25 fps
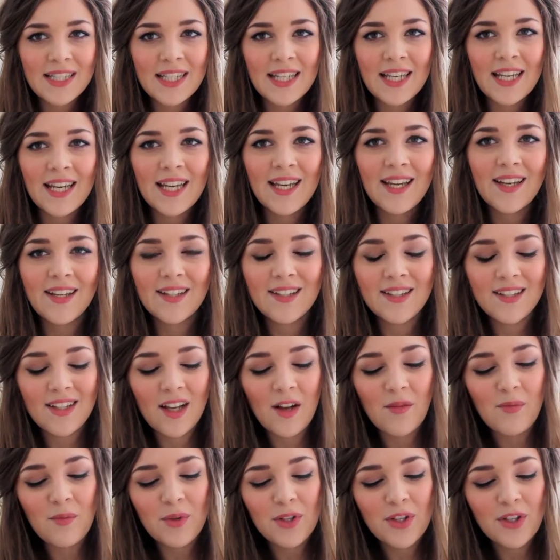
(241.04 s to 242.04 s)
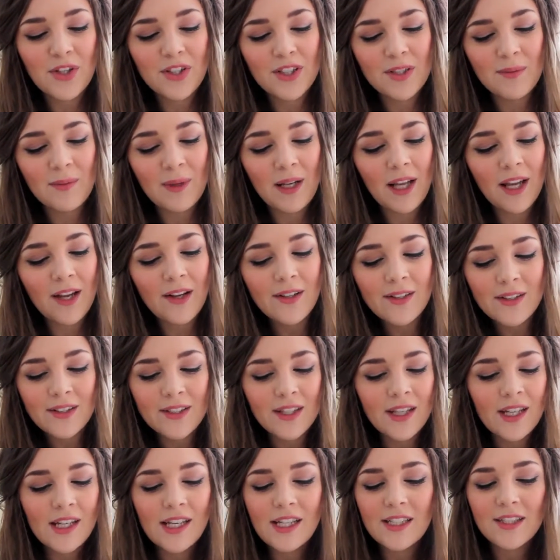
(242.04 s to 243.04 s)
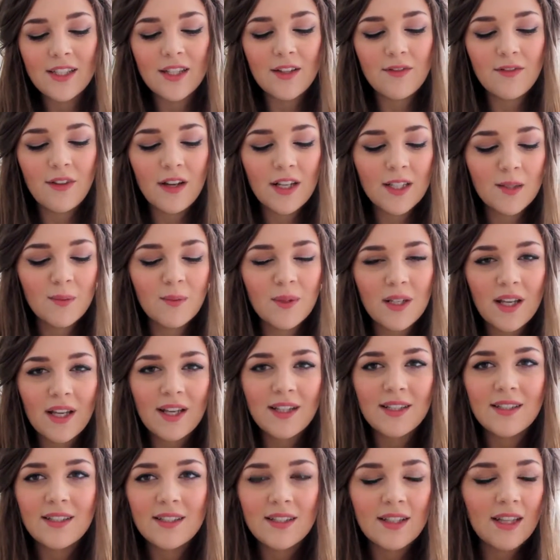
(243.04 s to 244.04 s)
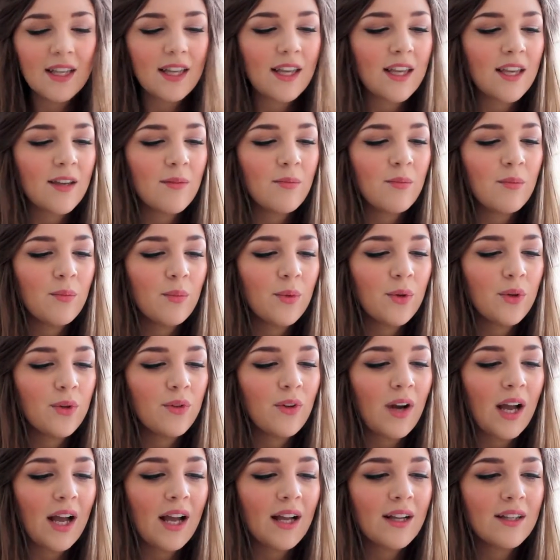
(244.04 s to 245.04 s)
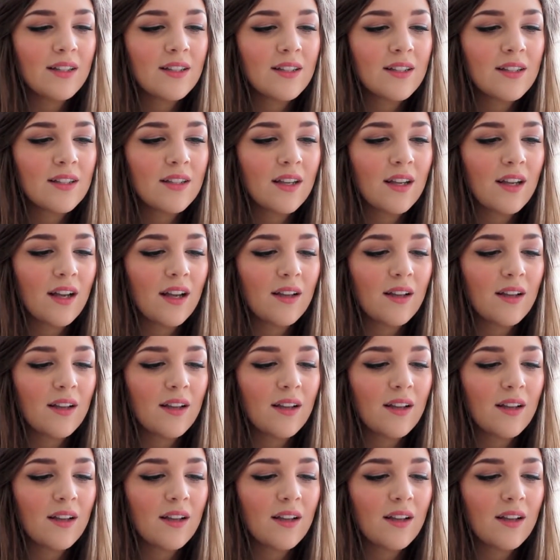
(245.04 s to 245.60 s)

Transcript: recently and been using them loads. So the first one is the Murad